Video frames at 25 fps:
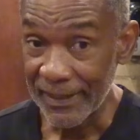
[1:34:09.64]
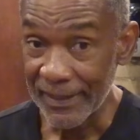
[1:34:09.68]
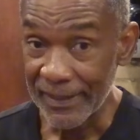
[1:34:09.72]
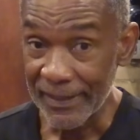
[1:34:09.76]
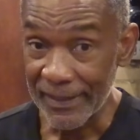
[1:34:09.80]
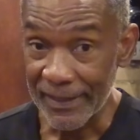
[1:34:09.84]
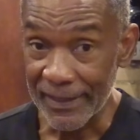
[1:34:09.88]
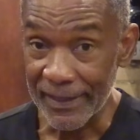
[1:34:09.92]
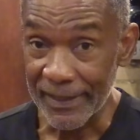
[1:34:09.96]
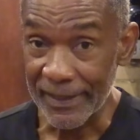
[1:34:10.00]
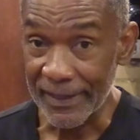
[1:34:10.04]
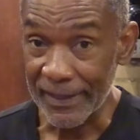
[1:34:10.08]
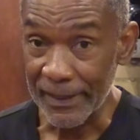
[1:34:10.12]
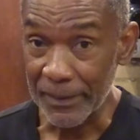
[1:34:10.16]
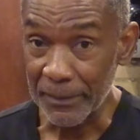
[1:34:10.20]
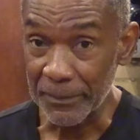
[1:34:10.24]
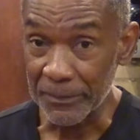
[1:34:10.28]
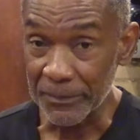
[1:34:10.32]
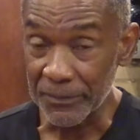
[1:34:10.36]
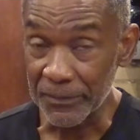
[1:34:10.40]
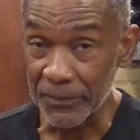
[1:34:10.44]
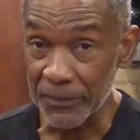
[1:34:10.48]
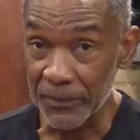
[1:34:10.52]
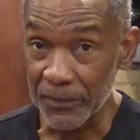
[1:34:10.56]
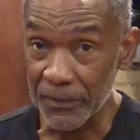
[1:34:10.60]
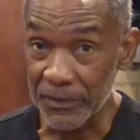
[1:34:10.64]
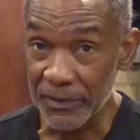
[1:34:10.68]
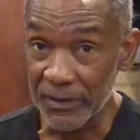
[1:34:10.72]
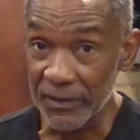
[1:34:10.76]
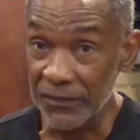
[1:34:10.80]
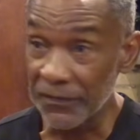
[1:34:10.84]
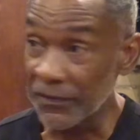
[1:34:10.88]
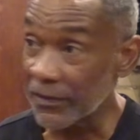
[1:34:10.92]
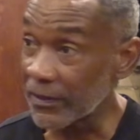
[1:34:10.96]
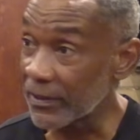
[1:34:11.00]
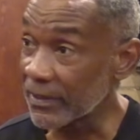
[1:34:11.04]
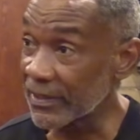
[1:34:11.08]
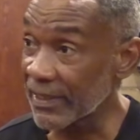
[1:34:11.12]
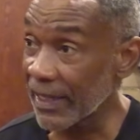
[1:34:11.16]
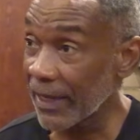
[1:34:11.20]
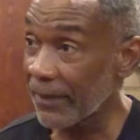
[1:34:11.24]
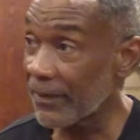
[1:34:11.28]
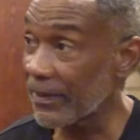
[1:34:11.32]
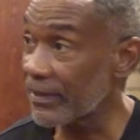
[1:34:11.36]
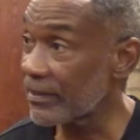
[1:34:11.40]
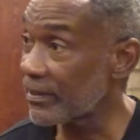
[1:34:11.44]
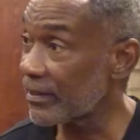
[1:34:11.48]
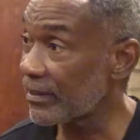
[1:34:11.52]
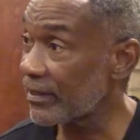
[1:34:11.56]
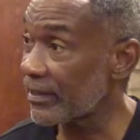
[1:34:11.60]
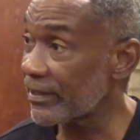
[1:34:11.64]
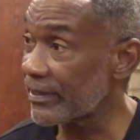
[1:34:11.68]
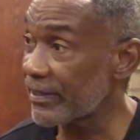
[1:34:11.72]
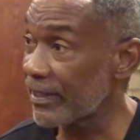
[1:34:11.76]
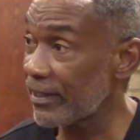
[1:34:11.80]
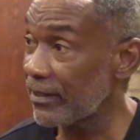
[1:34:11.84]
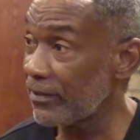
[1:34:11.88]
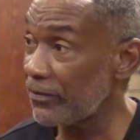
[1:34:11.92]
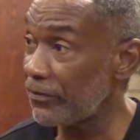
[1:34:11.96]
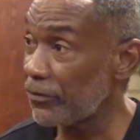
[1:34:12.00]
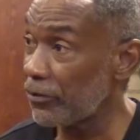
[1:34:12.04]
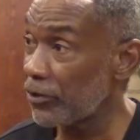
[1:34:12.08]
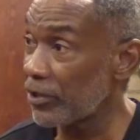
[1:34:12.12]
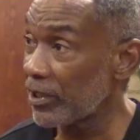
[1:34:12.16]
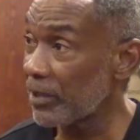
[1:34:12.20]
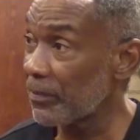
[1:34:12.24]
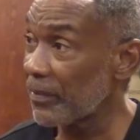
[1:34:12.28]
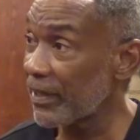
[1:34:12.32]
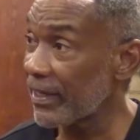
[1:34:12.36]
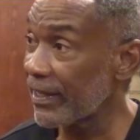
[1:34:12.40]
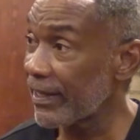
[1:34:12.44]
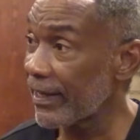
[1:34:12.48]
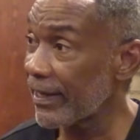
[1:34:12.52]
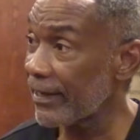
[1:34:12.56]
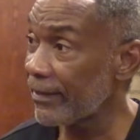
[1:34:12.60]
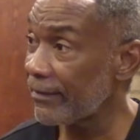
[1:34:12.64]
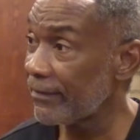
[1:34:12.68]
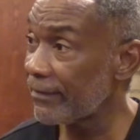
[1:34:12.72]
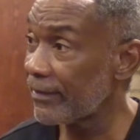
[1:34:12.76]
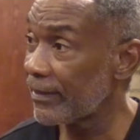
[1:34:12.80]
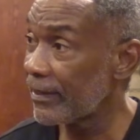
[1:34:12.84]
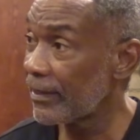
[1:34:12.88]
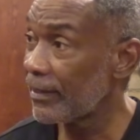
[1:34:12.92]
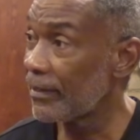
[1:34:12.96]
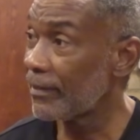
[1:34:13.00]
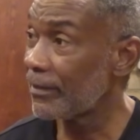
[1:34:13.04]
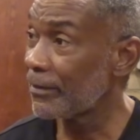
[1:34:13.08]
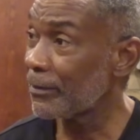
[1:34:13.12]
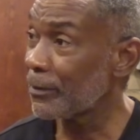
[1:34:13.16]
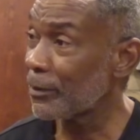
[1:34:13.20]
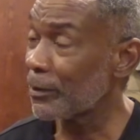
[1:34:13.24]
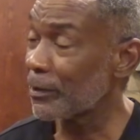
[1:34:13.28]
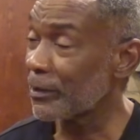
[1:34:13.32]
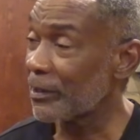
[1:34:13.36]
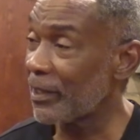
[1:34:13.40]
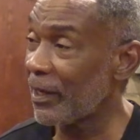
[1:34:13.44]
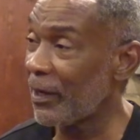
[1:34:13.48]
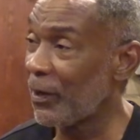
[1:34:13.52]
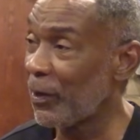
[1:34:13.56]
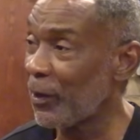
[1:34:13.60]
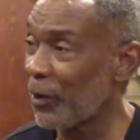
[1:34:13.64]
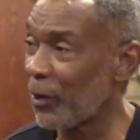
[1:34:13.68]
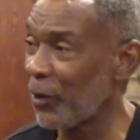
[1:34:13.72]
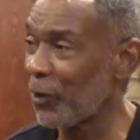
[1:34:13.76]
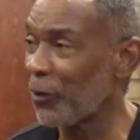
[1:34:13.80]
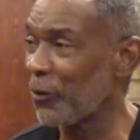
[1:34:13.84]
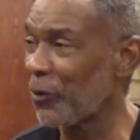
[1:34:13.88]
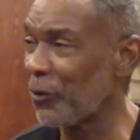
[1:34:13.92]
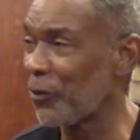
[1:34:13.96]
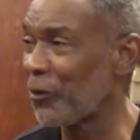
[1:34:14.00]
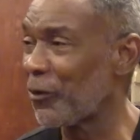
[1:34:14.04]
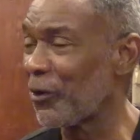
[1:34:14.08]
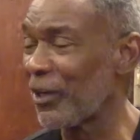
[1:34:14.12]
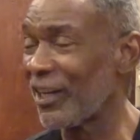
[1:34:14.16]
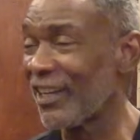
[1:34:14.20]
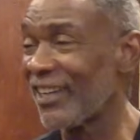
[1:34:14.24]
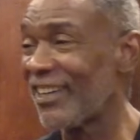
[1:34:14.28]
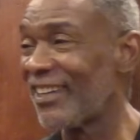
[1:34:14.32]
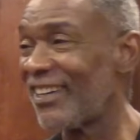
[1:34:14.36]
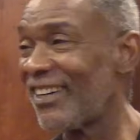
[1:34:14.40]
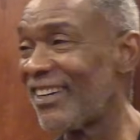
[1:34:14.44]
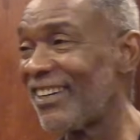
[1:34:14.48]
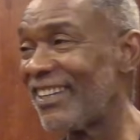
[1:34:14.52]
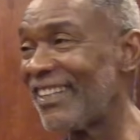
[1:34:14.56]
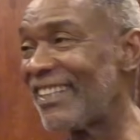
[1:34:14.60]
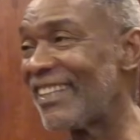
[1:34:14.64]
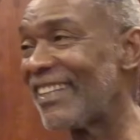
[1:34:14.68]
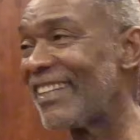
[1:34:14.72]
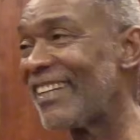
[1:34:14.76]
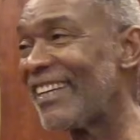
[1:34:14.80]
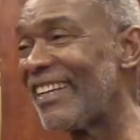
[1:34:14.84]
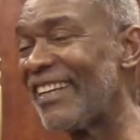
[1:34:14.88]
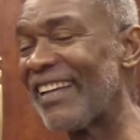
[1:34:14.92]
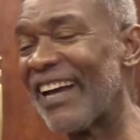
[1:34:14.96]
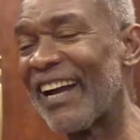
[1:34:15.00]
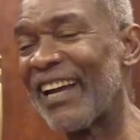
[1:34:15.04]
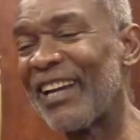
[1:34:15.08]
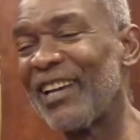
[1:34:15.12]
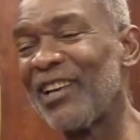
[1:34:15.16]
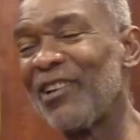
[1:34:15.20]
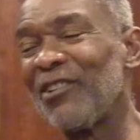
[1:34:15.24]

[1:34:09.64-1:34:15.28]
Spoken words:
It was the first time I saw a cell phone in my life. It was Willie Galt in the dining